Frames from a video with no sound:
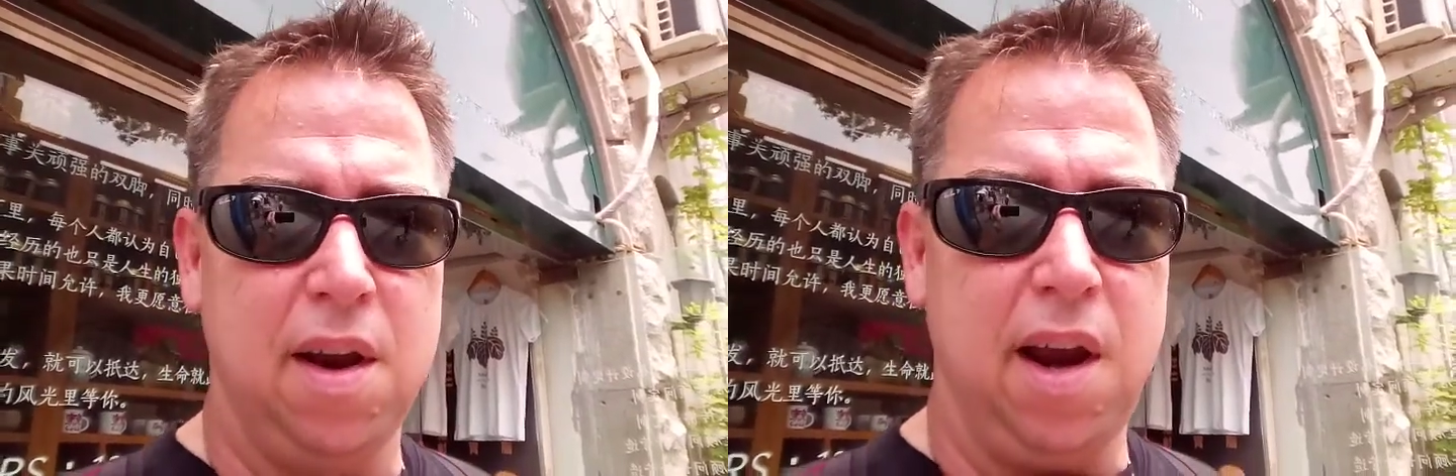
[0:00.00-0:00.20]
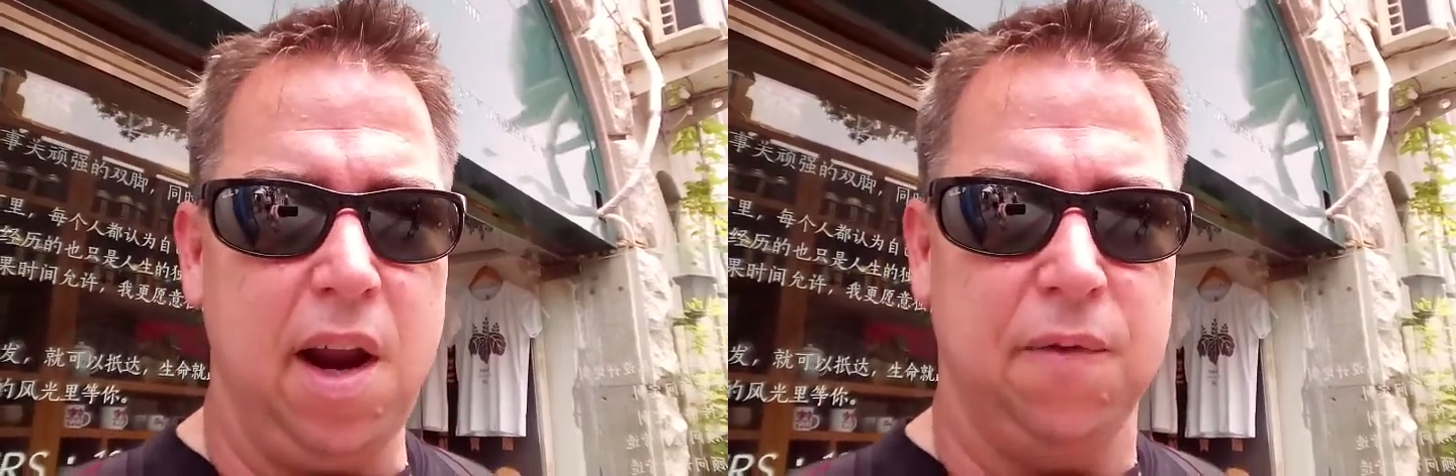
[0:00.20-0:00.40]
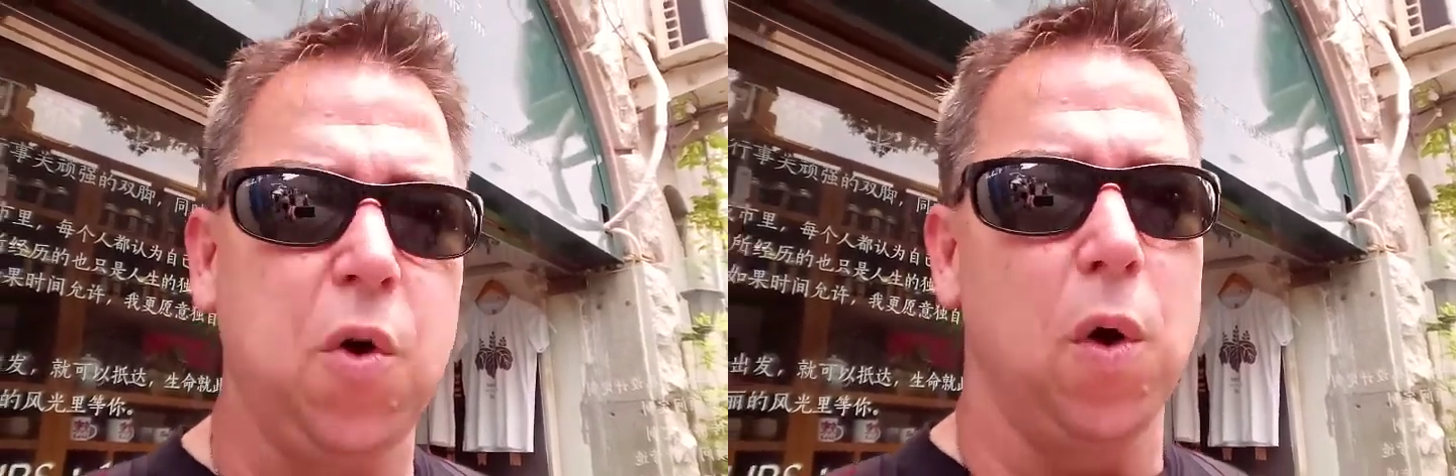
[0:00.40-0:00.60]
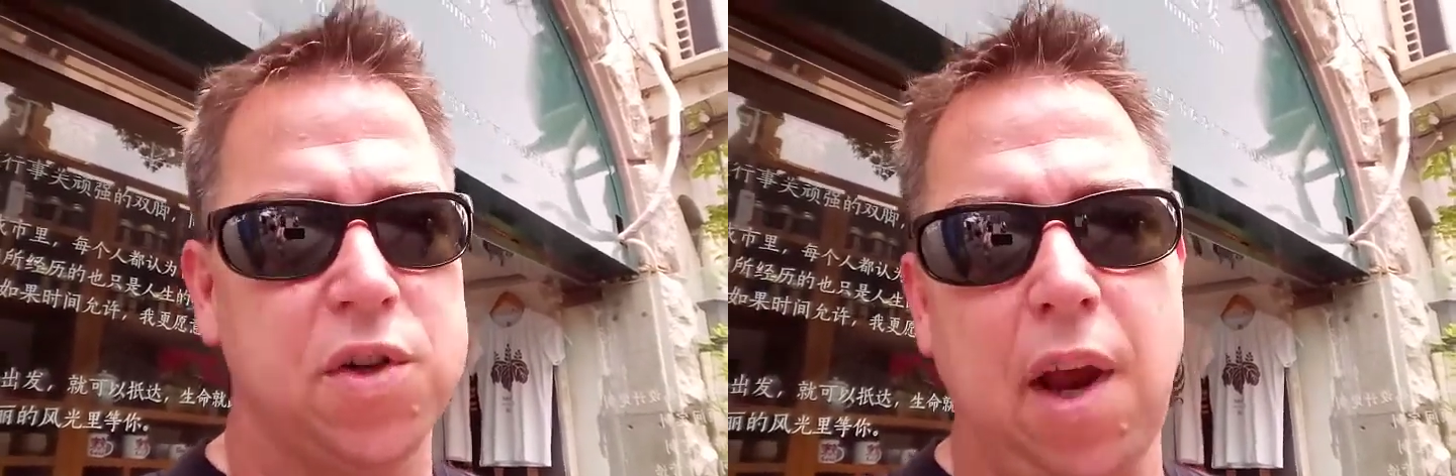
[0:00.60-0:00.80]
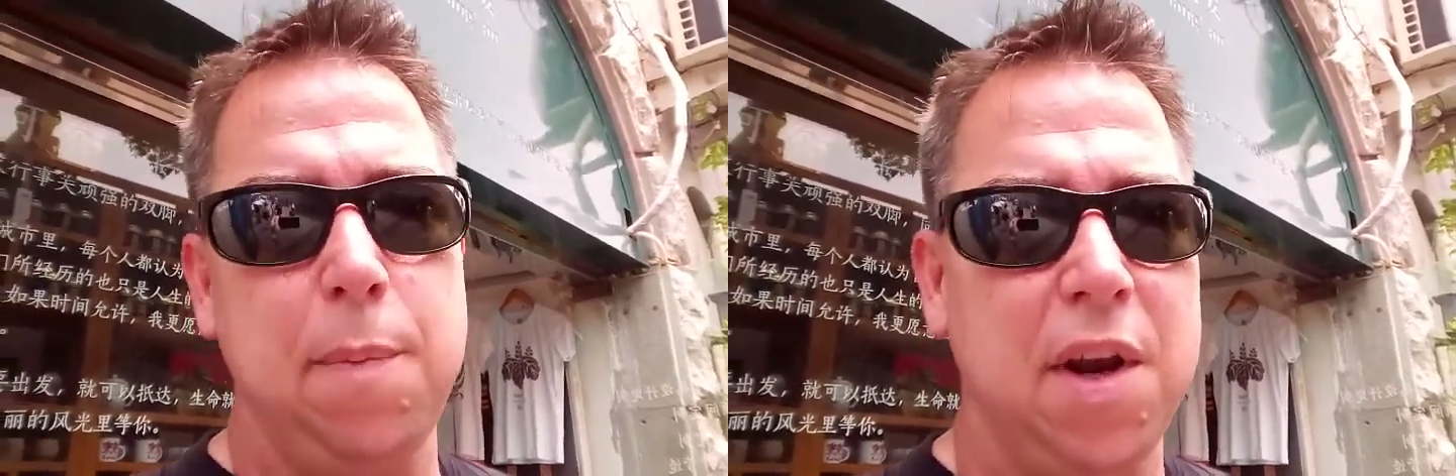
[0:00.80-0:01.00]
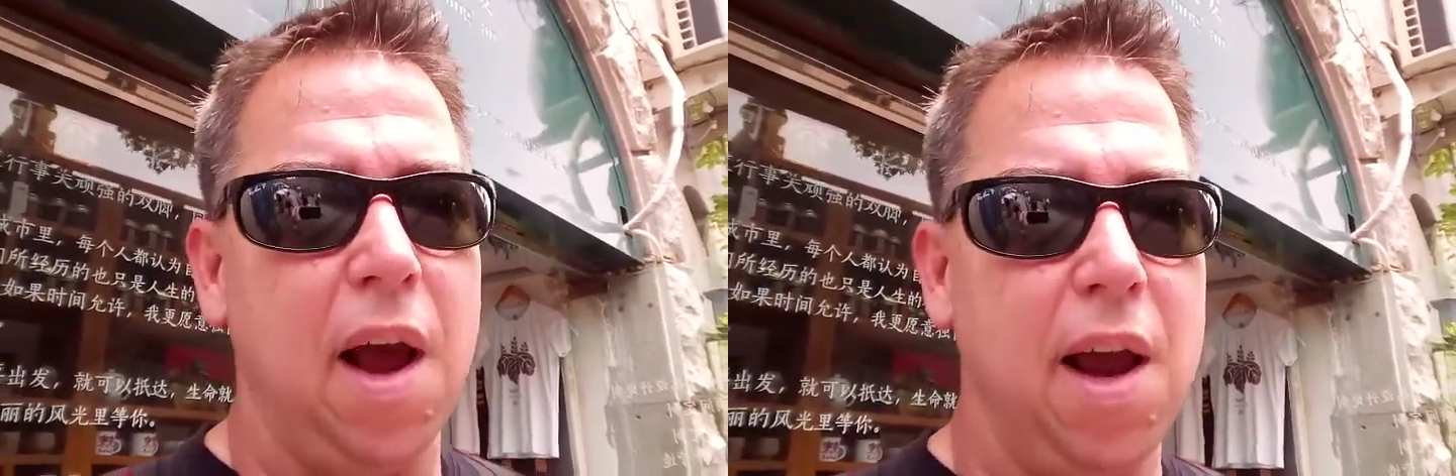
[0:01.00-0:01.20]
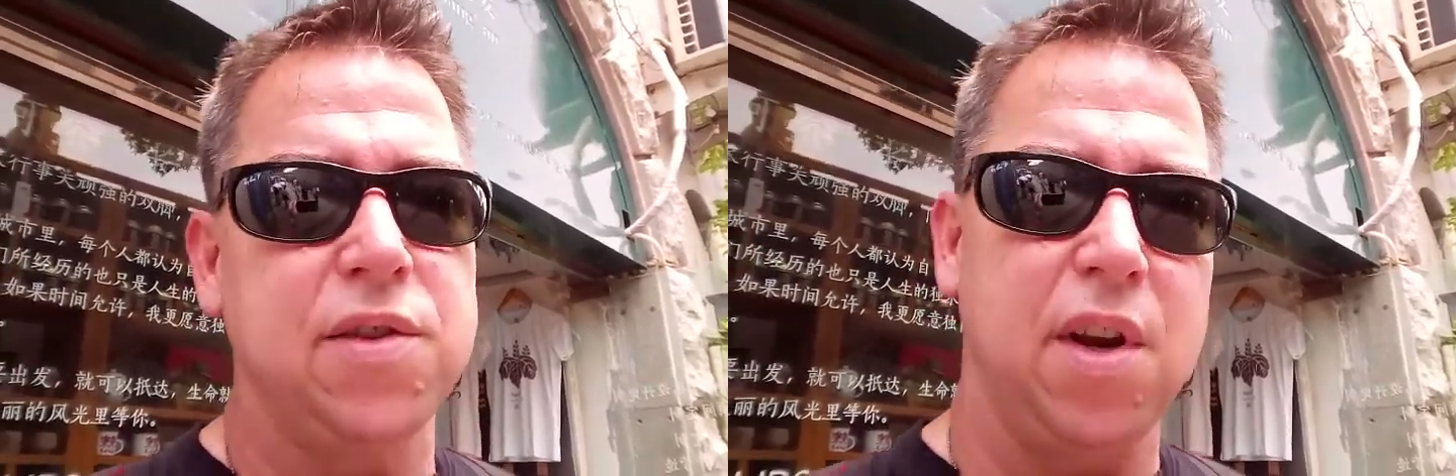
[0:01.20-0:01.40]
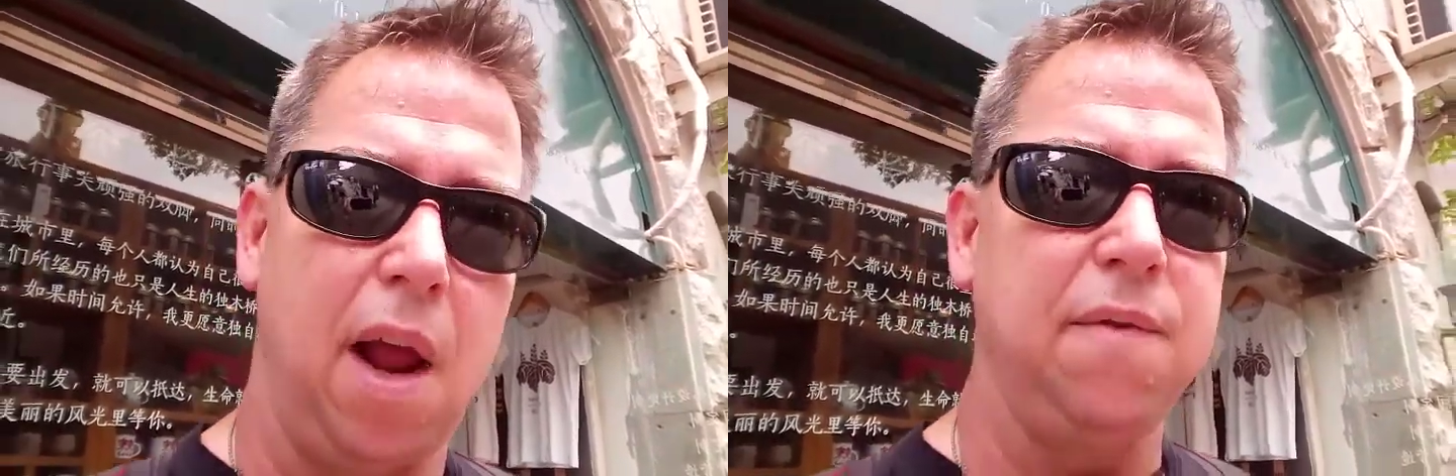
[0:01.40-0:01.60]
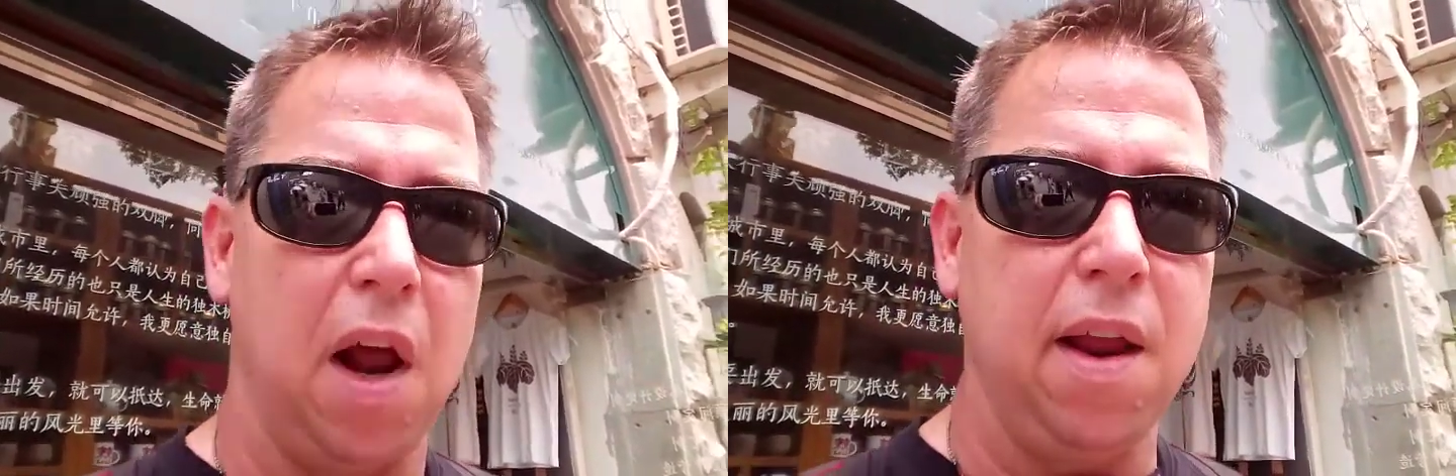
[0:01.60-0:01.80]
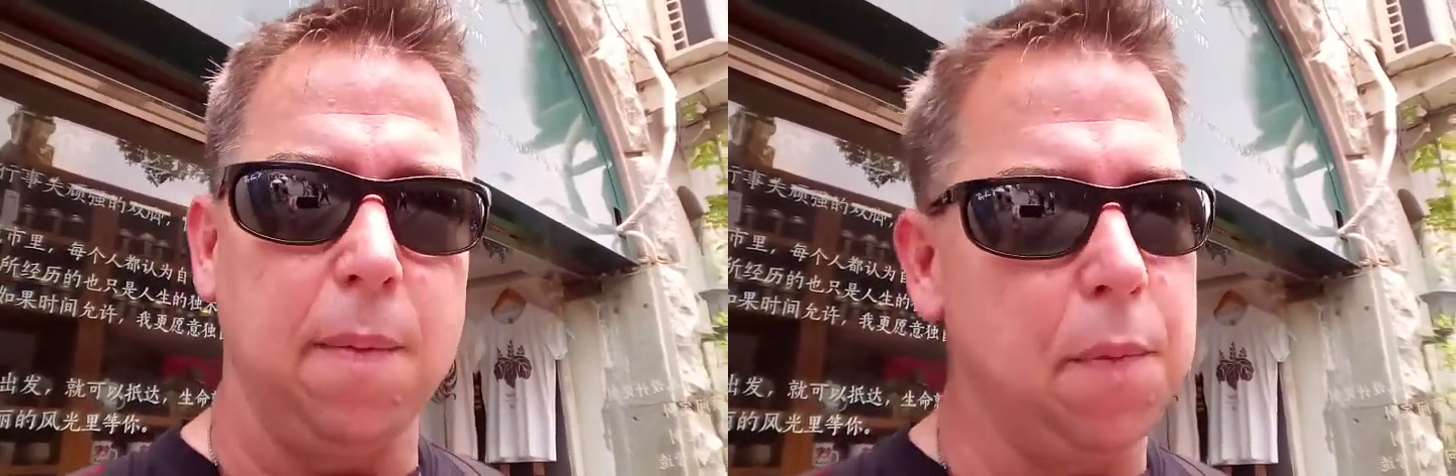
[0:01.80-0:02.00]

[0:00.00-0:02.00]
and of course I've been nice and I've done it,